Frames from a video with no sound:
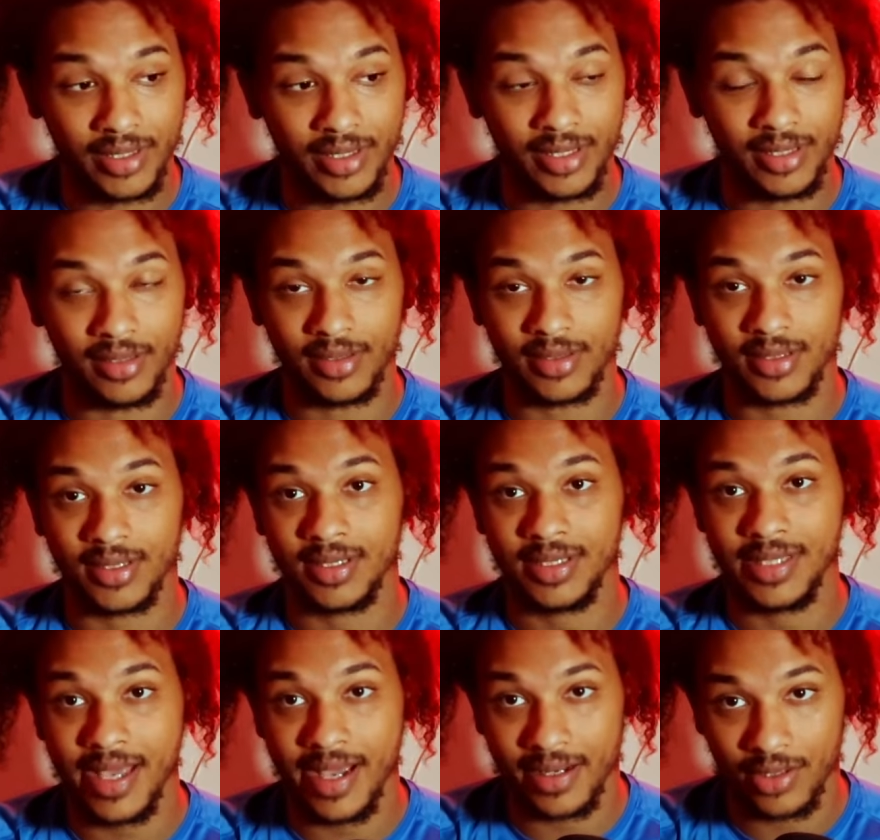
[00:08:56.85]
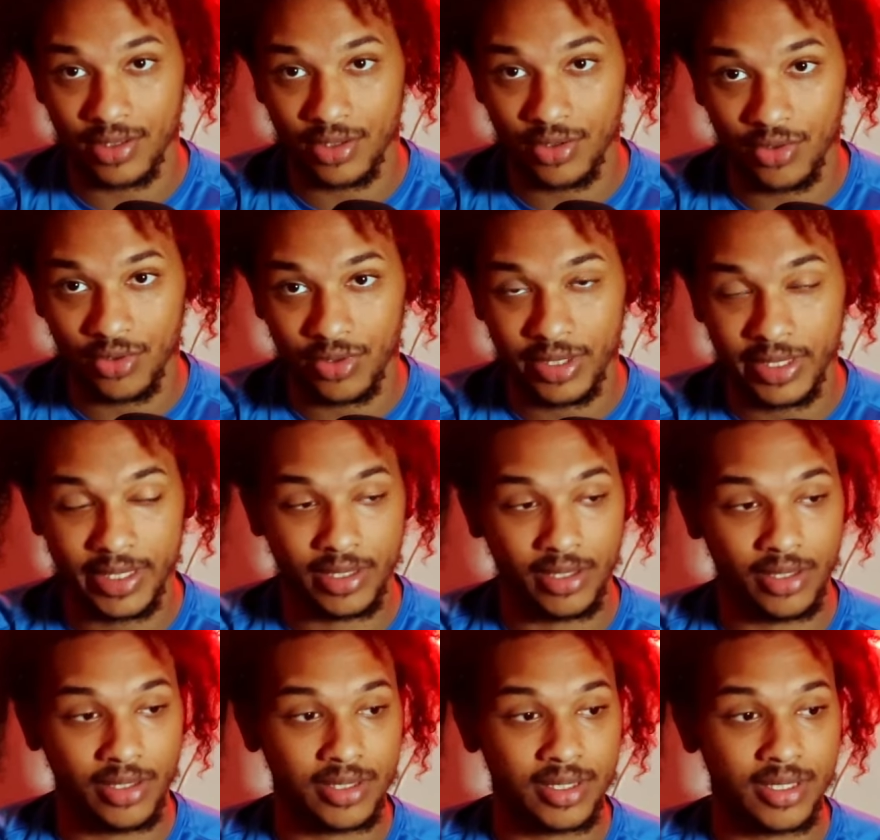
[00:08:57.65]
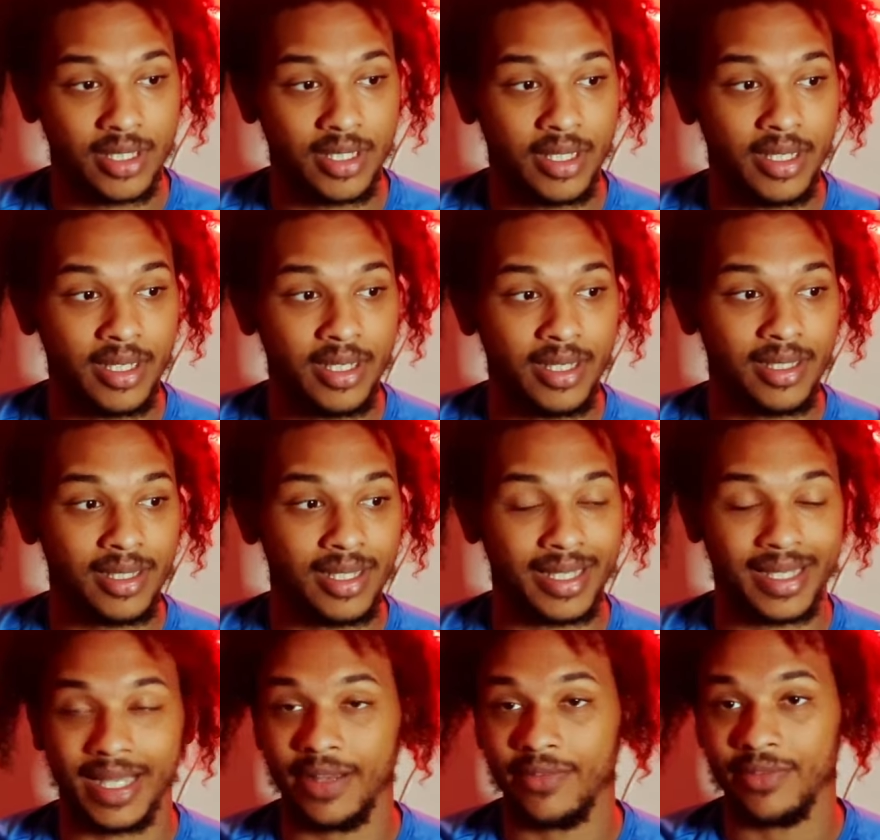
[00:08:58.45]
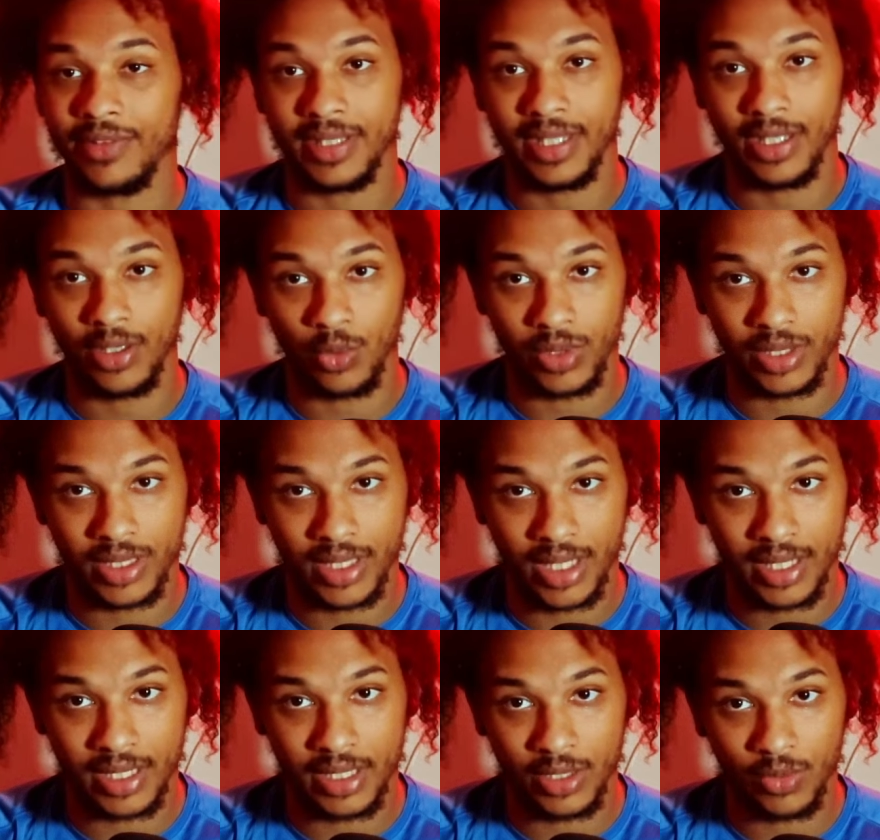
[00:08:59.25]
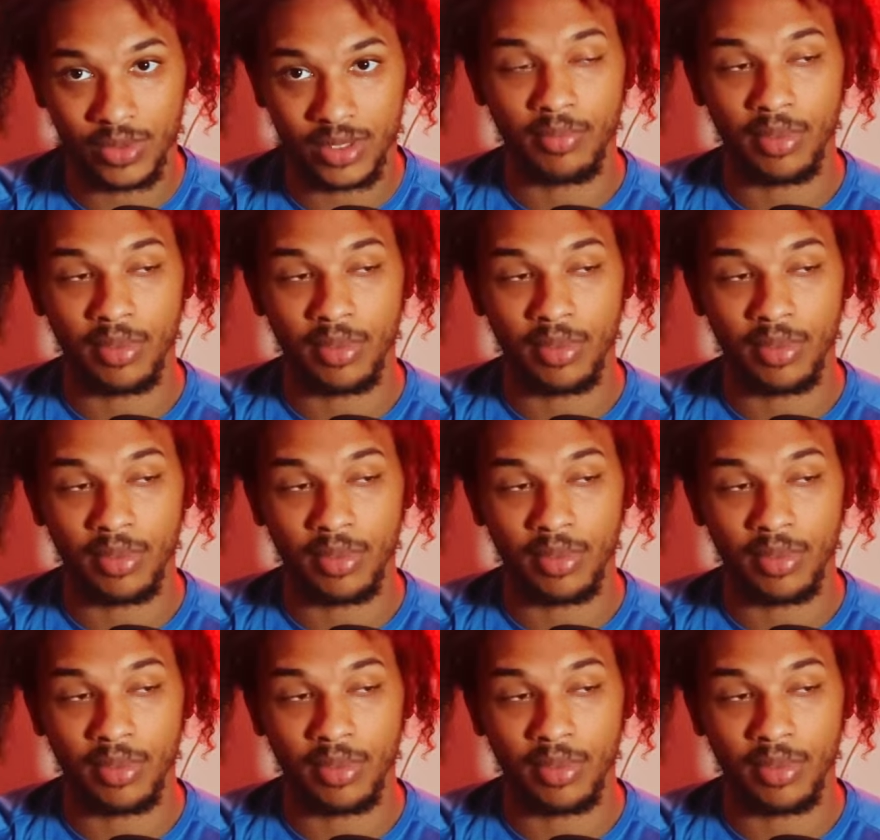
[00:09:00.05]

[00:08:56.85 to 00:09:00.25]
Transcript: He looked technical. He looked like everything we thought he was.